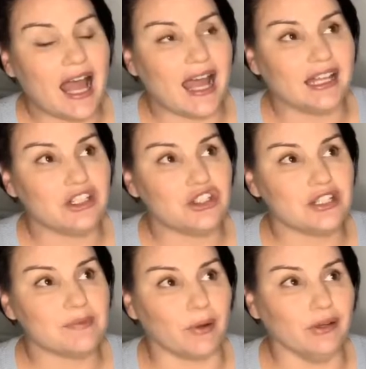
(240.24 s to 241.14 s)
And she
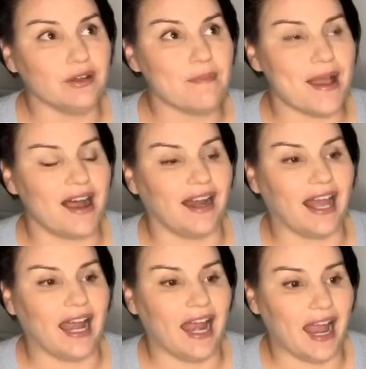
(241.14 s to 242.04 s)
spoke about
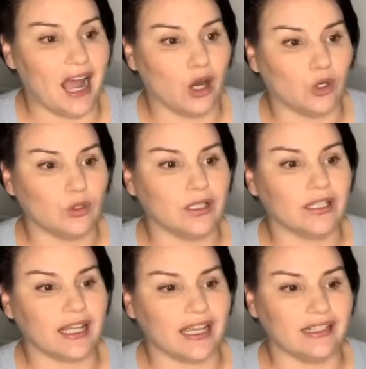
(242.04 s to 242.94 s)
how
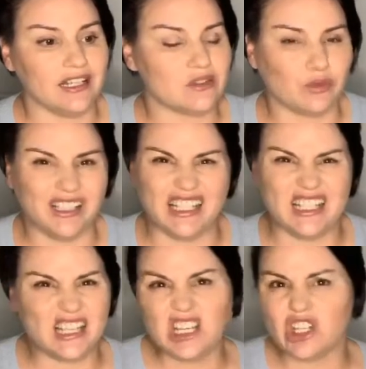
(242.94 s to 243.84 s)
in this really
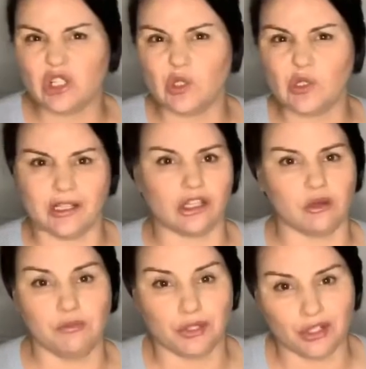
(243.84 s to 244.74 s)
digital and
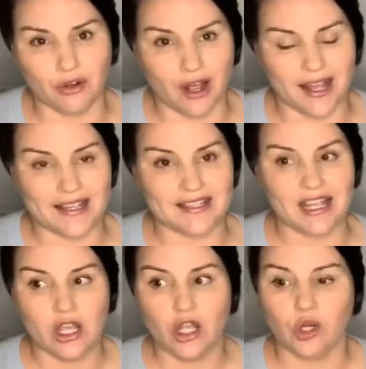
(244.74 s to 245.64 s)
computerized
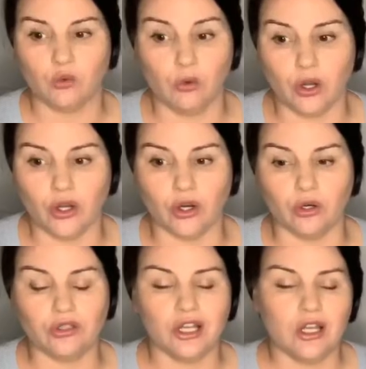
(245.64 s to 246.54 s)

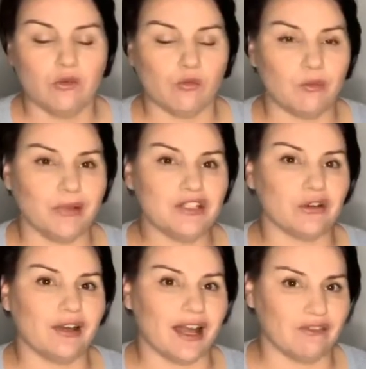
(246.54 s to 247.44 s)
world, when we
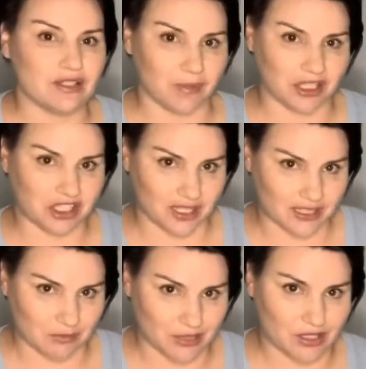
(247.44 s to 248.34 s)
don't have as much
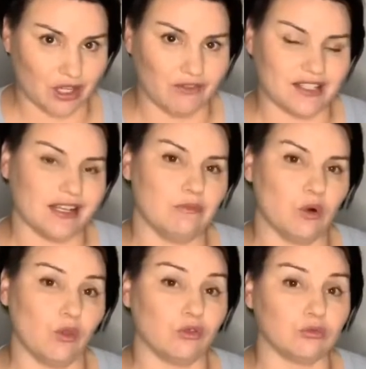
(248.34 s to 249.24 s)
customer service
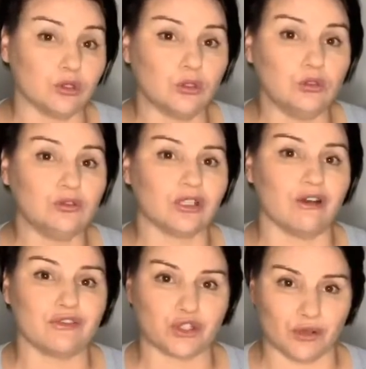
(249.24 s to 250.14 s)
anymore, the rules
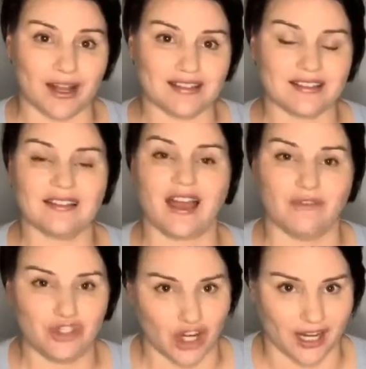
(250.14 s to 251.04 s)
of trust
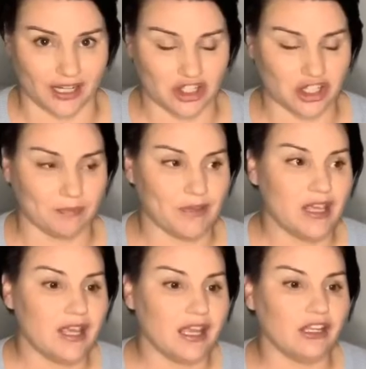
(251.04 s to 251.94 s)
have changed.
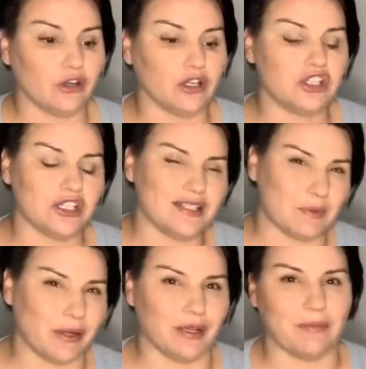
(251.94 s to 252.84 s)
And she
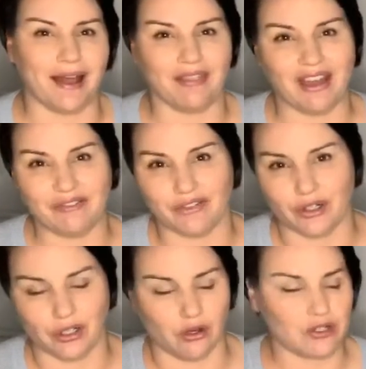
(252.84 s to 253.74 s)
spoke about that
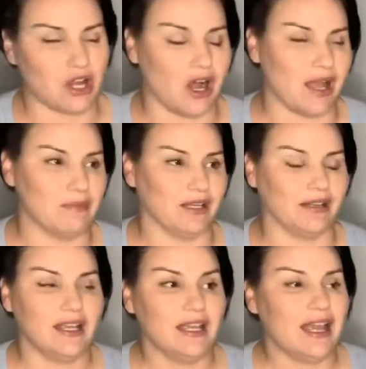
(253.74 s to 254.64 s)
for a long time
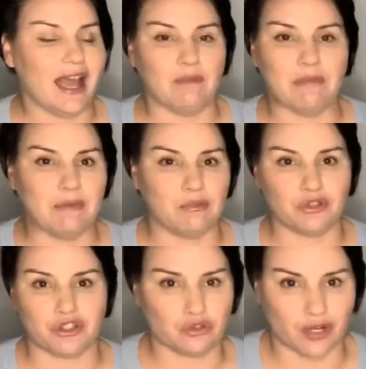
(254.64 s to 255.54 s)
and how people
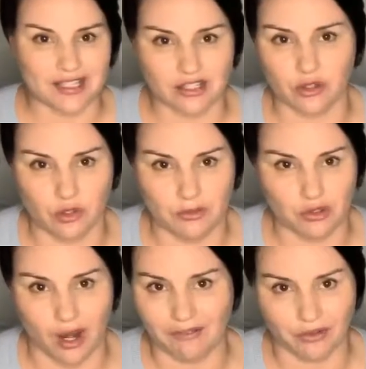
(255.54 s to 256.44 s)
just trust an Uber
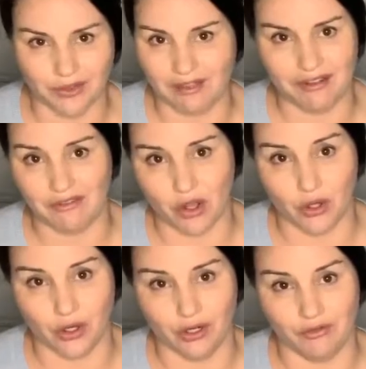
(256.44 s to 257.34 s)
driver when they've never
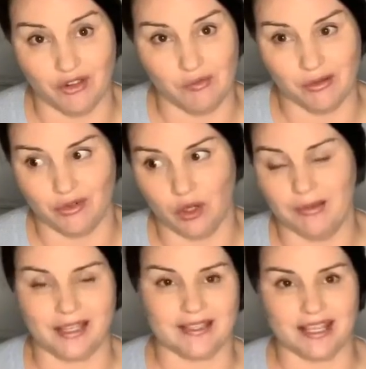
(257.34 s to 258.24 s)
heard of them before
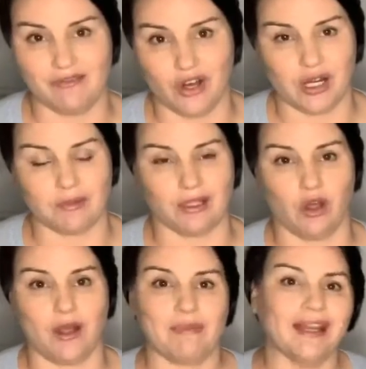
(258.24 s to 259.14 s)
because they find them
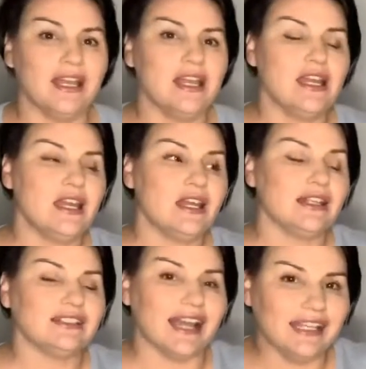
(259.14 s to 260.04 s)
online. But
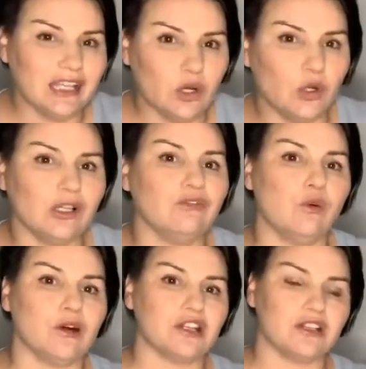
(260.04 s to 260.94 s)
taking
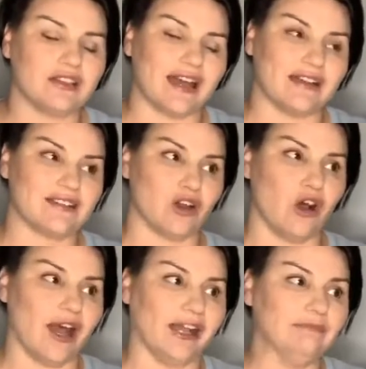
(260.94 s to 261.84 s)
all of that
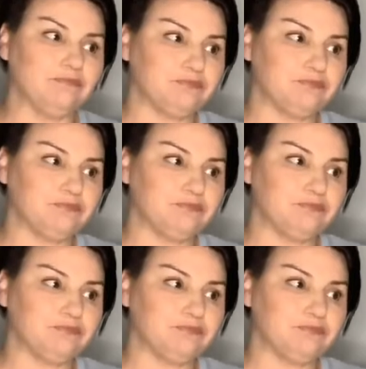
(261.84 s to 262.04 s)
aside,